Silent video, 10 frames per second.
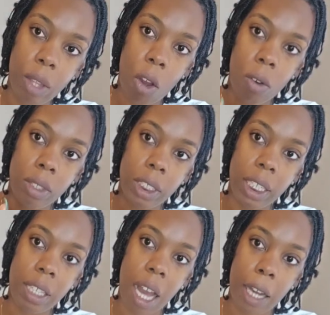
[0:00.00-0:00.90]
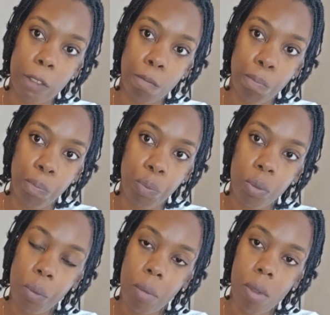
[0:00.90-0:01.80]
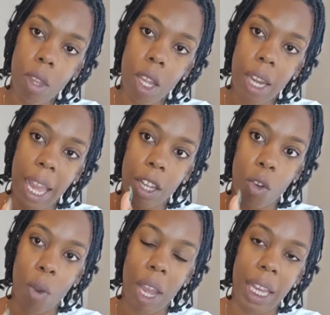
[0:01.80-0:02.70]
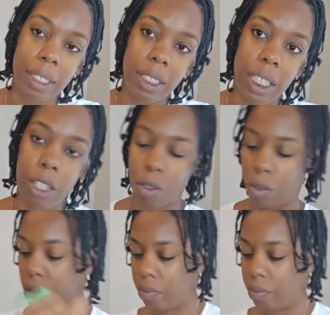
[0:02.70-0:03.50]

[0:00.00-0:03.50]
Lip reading: on TikTok like gray and see-through.